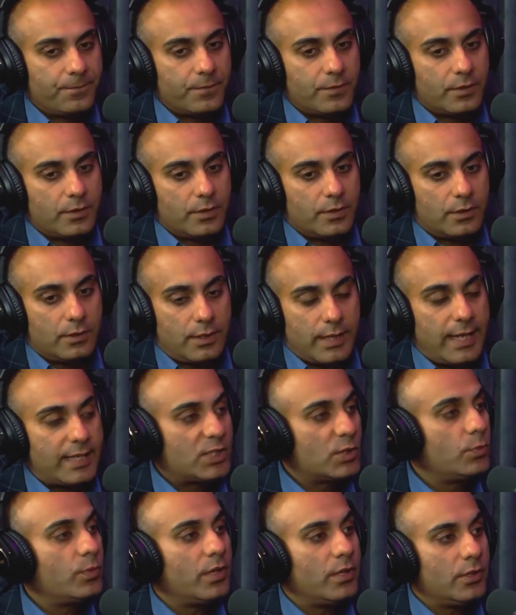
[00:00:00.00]
that's
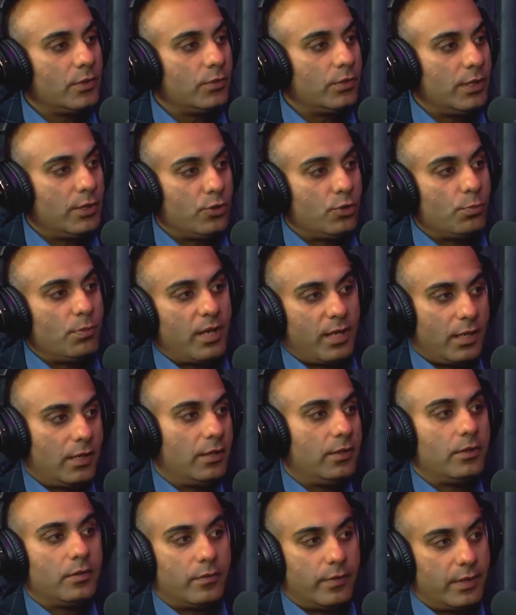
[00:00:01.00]
when you need to make an
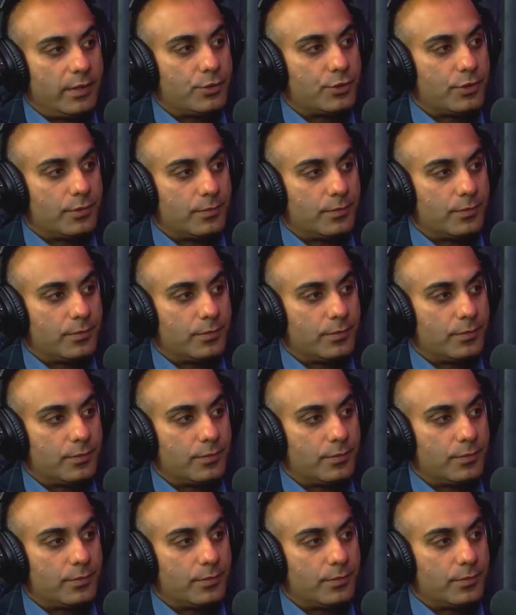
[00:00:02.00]
intervention.